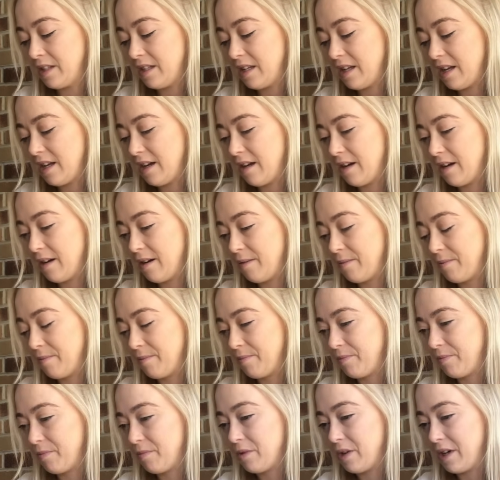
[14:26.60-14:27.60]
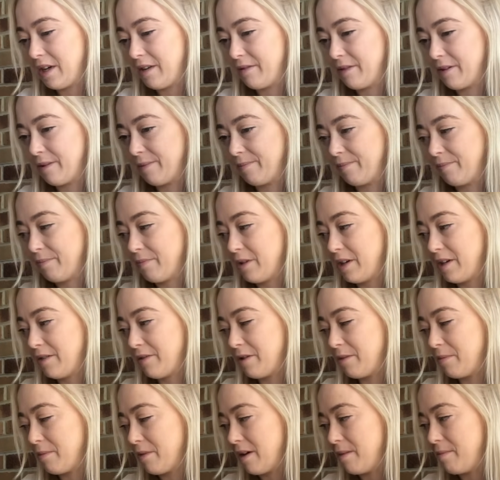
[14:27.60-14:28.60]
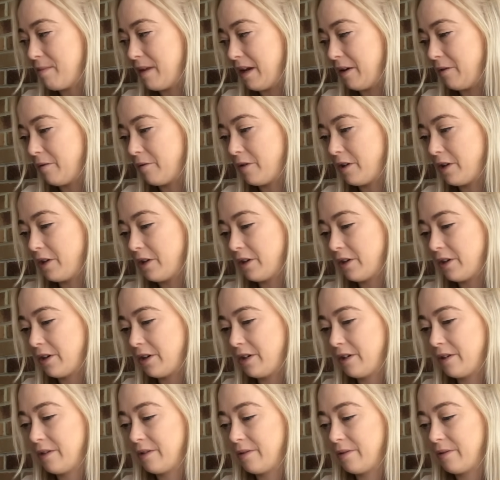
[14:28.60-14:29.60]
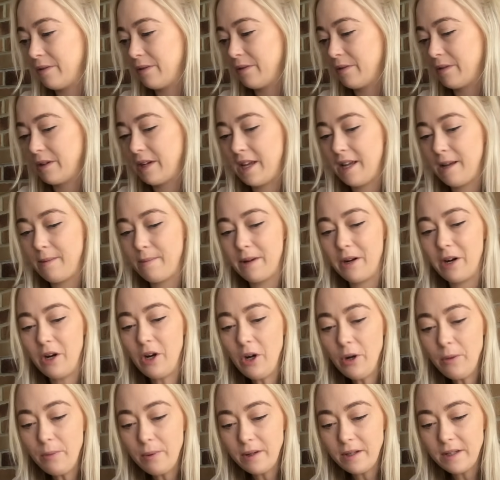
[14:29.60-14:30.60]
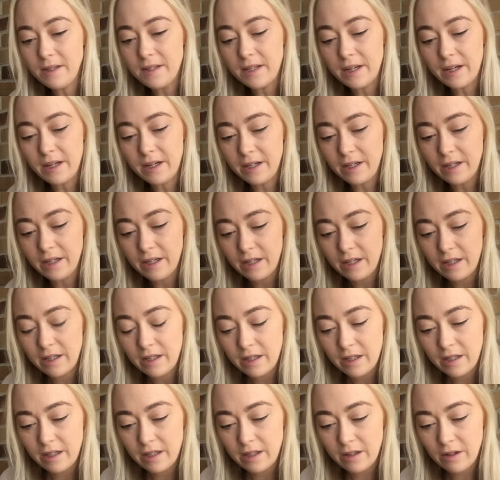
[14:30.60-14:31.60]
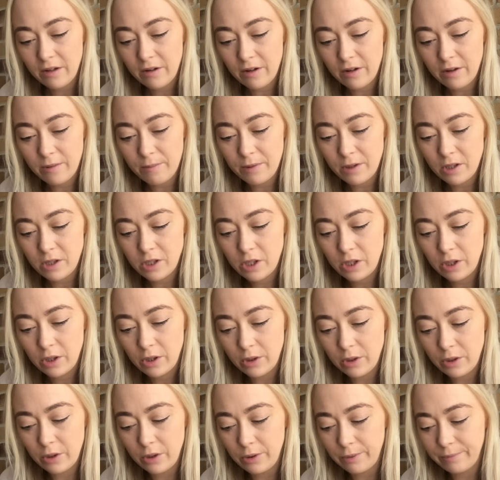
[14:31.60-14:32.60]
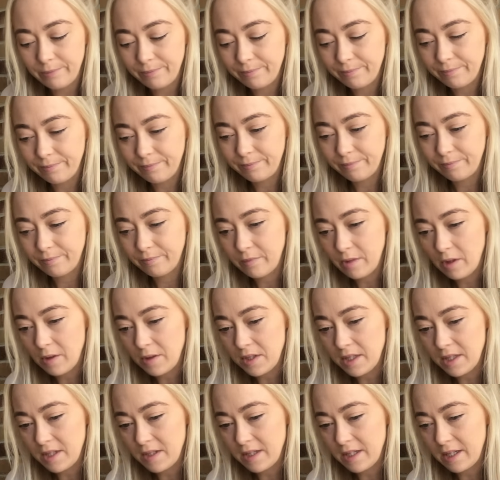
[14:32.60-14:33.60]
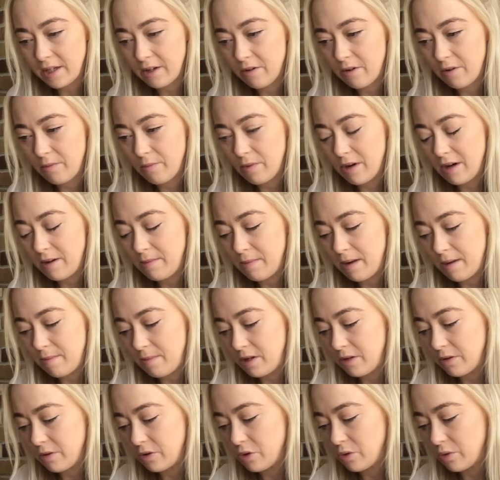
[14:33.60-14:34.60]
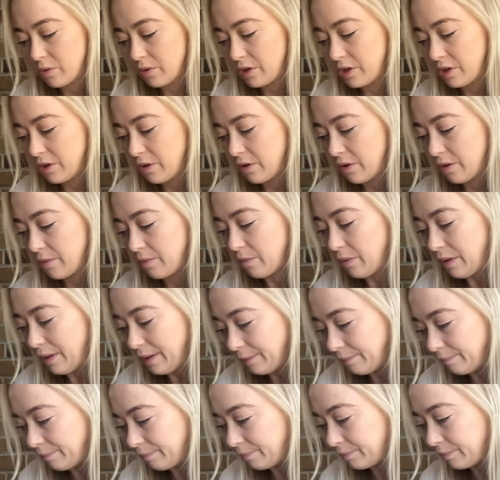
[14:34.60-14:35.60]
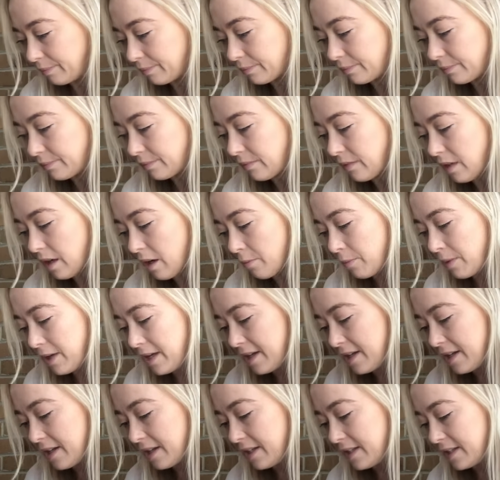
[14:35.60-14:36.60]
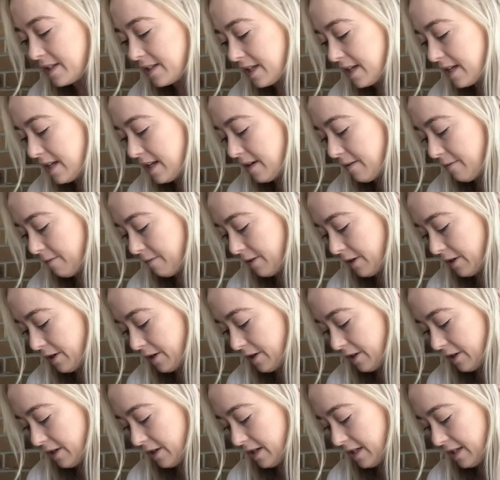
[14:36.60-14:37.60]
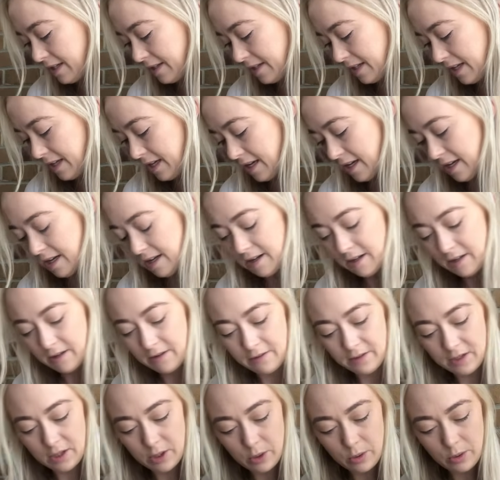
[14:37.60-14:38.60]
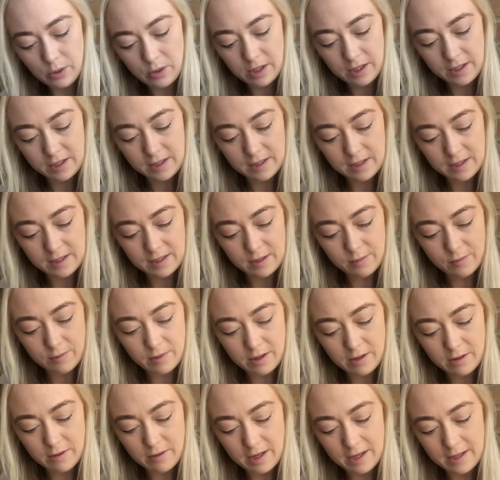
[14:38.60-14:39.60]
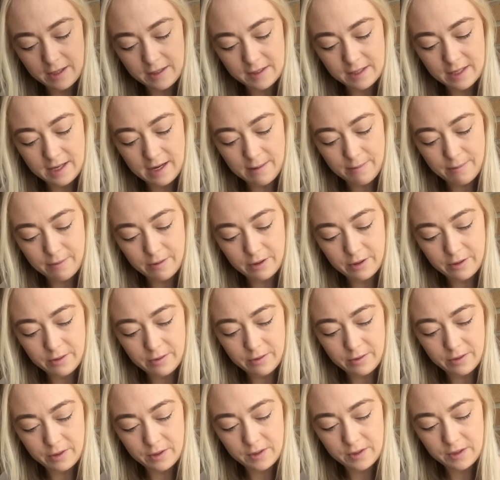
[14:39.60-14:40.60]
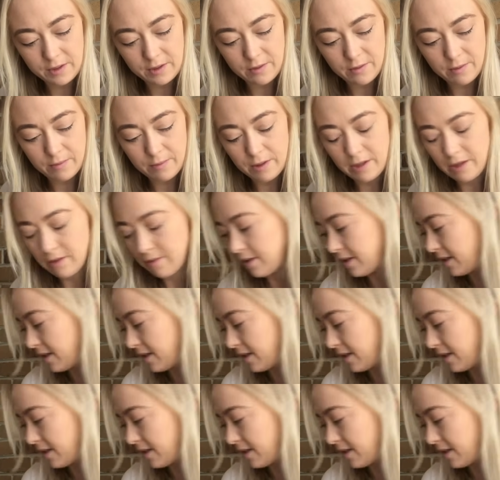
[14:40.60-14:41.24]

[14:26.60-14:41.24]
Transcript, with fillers: Um, whatever, whatever it might mean for you, we'll keep it open. So group two, I was going to say group one, maybe you're drawn to group one. We can see Virgo is here. I got Taurus as well as Capricorn. Scorpio